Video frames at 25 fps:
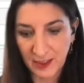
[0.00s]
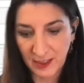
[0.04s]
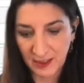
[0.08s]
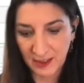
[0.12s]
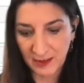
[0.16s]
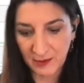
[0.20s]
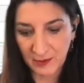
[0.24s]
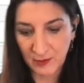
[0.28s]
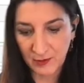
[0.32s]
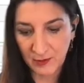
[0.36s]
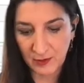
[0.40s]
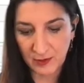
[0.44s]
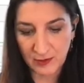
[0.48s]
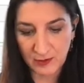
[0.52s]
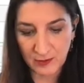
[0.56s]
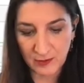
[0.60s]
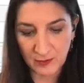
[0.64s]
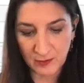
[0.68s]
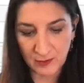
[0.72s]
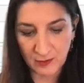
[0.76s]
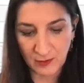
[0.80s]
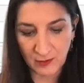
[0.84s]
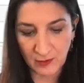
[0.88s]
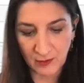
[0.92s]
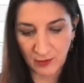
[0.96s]
I'm going
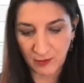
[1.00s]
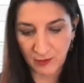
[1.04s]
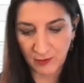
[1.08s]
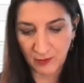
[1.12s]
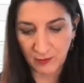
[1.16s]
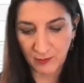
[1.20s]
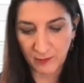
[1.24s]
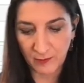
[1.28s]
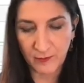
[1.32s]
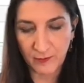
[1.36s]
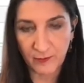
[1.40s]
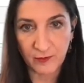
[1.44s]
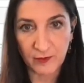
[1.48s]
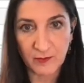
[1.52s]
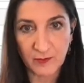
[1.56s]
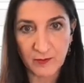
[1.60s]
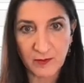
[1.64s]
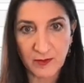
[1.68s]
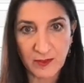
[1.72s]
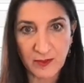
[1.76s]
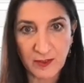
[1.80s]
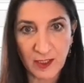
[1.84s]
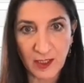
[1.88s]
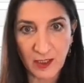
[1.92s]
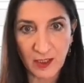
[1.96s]
to go from
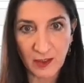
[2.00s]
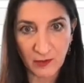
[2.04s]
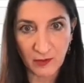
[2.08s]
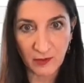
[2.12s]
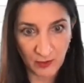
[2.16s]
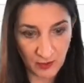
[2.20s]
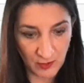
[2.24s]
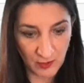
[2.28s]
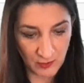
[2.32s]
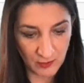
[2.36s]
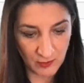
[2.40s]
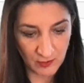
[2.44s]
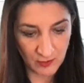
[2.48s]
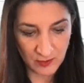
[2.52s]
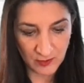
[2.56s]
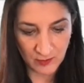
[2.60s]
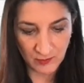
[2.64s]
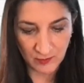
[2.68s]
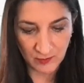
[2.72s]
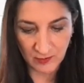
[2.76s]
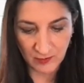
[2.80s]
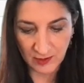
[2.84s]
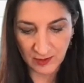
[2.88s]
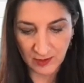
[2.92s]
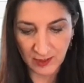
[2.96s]
0
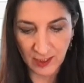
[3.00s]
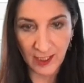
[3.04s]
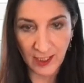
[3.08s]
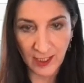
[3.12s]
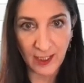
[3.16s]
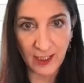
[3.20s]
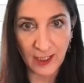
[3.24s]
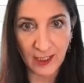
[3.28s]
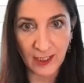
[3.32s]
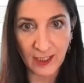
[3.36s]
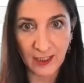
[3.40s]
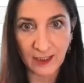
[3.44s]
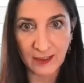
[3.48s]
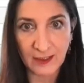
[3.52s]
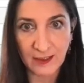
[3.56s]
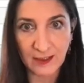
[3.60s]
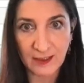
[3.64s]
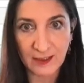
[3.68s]
to 10,